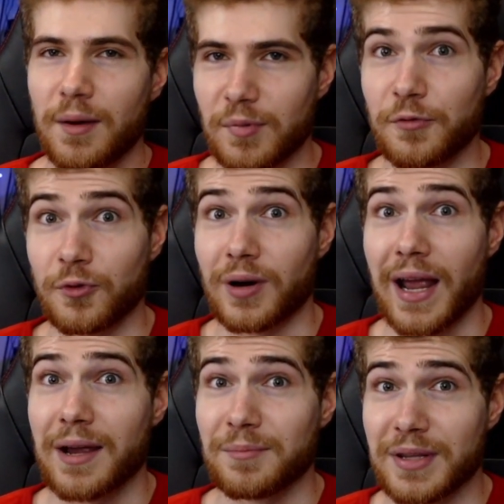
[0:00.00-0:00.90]
before
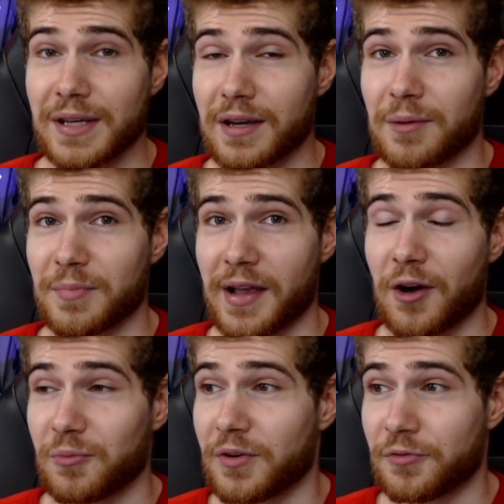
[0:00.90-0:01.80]
AMD comes
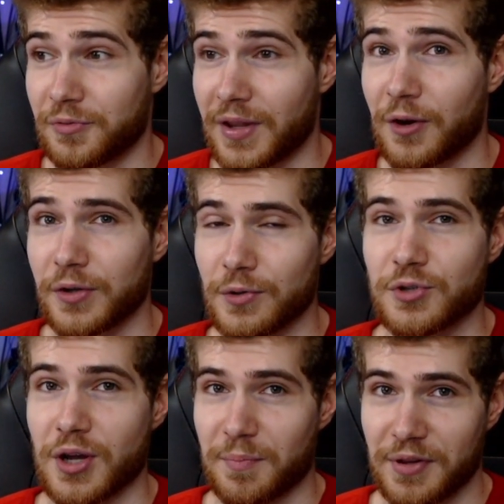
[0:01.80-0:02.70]
out with their new
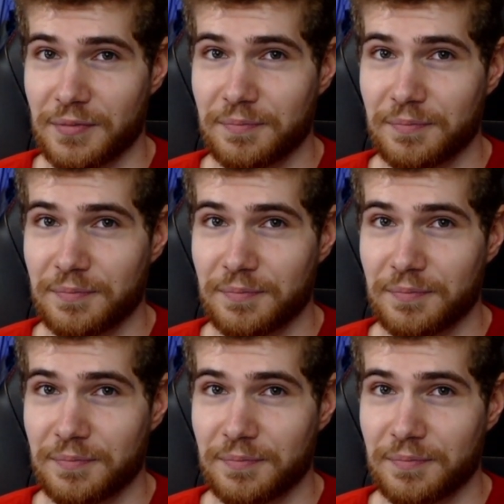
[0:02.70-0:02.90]
chips.